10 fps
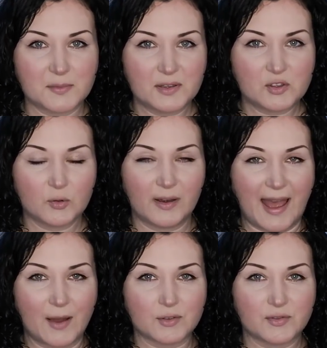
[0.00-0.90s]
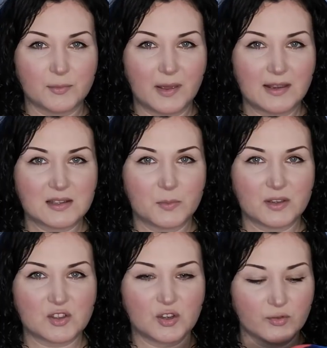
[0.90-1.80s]
loud for me. It's a
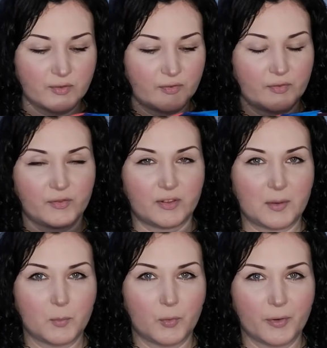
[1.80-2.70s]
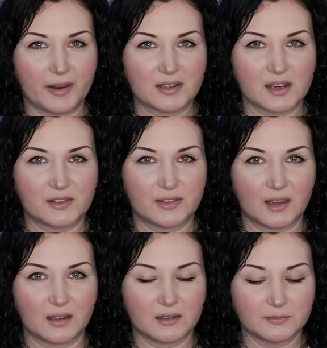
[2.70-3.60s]
bit too flamboyant, I
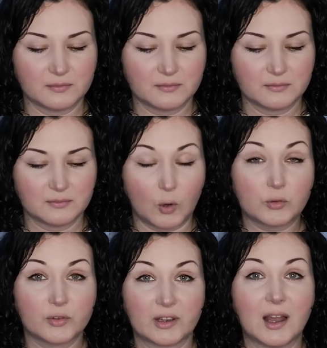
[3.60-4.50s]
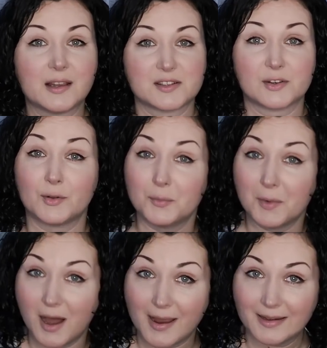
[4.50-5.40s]
think, although the colors are all
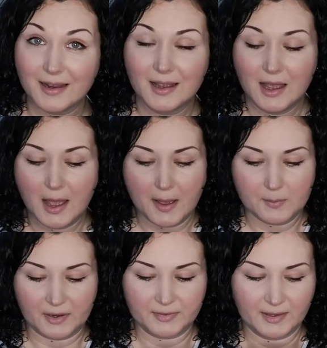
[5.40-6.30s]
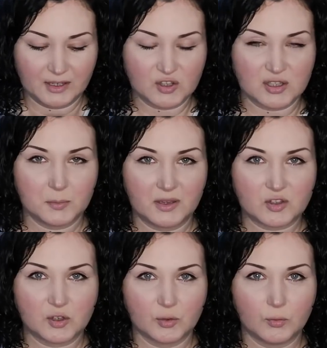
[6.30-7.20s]
mine, but I think it's just a bit
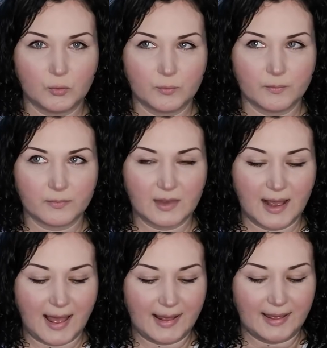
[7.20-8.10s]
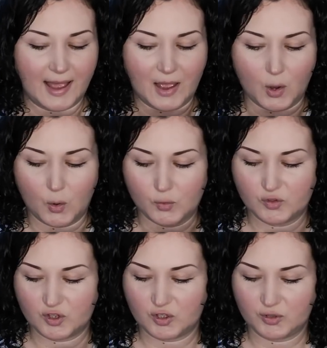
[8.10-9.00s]
too loud.
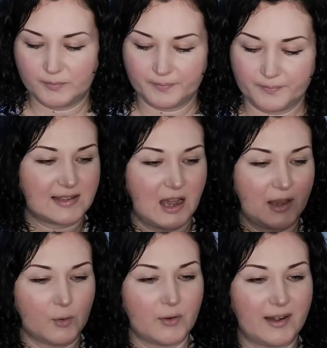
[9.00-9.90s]
I only